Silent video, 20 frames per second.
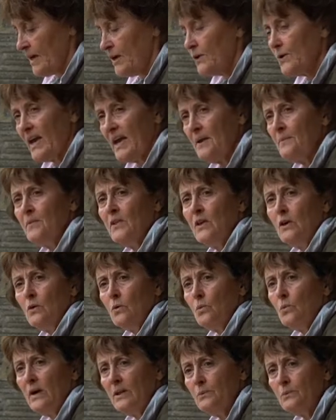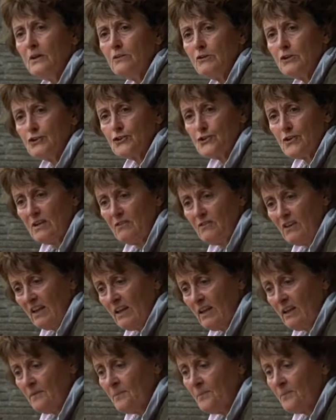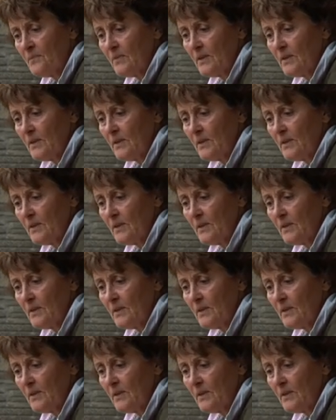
Okay, when we're retrieving,